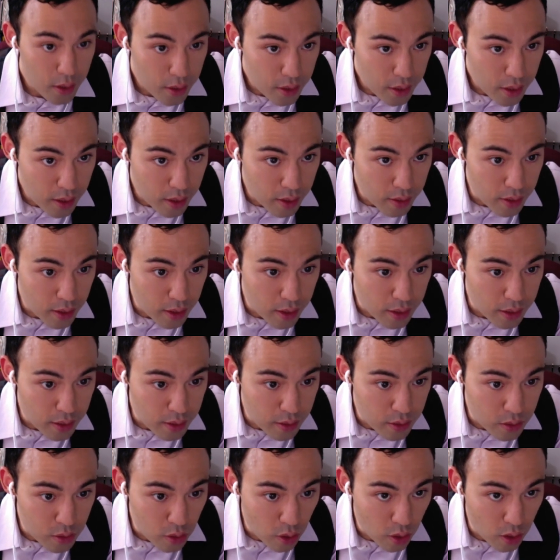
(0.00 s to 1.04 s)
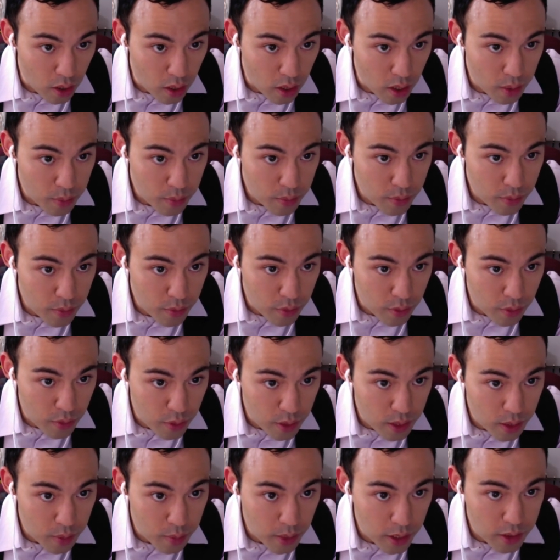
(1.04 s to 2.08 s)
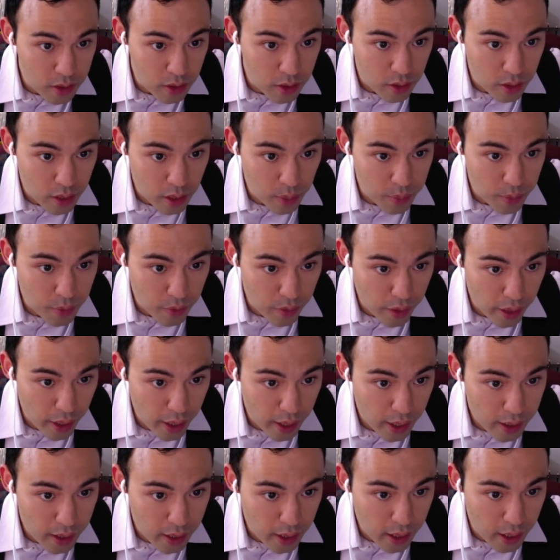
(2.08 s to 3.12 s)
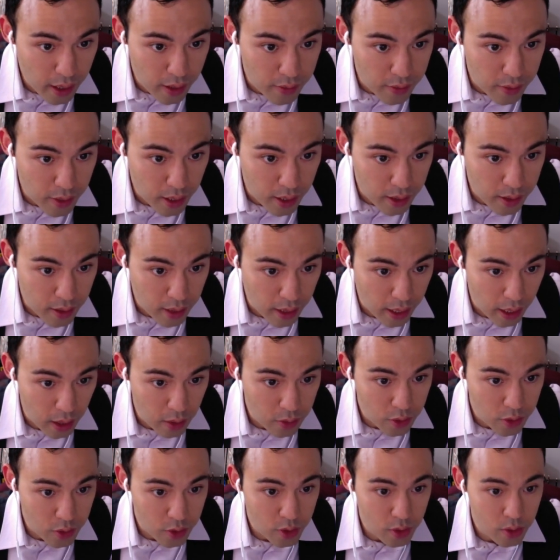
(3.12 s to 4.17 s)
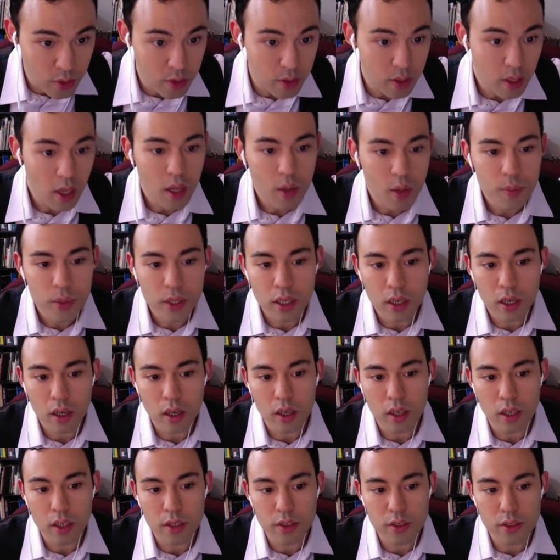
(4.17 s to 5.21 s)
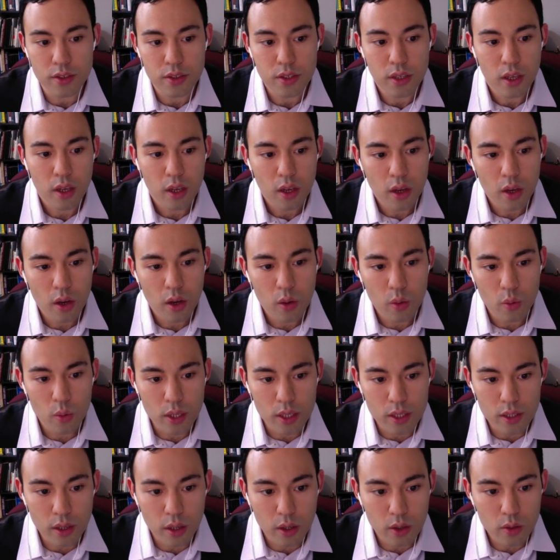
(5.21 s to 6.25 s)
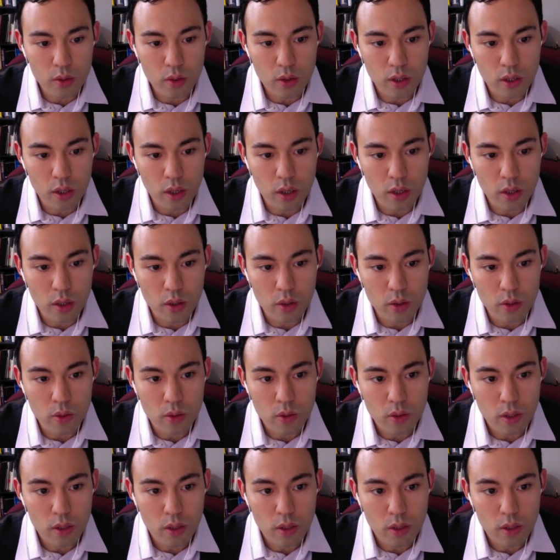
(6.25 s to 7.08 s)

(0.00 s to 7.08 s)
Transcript: and then draw up three-dimensionally up to that and take the altitude, because we don't know